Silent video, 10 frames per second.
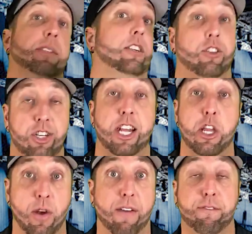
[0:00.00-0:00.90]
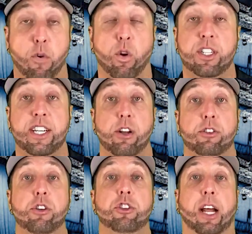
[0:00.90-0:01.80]
It looks like you have four
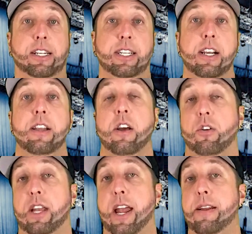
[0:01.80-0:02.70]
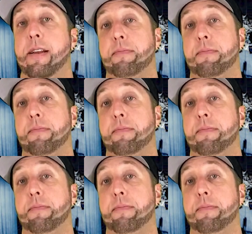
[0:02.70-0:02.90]
CO2 jets, okay?